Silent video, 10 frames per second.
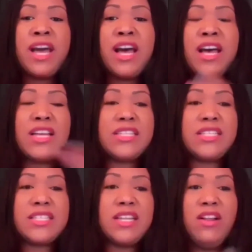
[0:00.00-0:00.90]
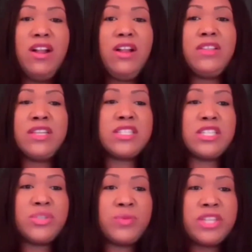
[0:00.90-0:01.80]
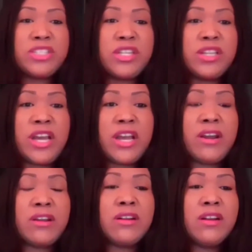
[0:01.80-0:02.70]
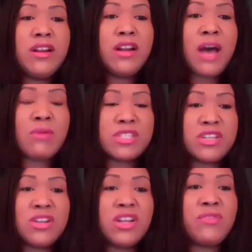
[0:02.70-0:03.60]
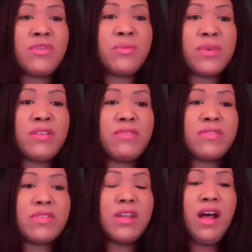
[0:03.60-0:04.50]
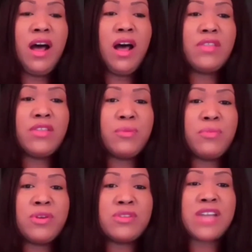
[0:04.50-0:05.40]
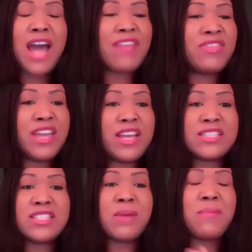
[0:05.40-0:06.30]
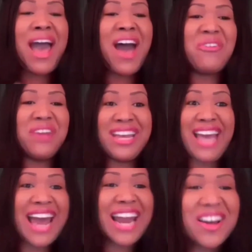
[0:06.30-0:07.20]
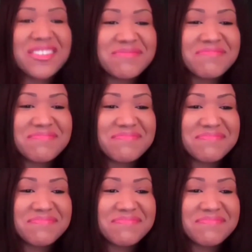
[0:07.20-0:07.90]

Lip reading: because the situation there, I was still living with the abuser. I think somehow it got out.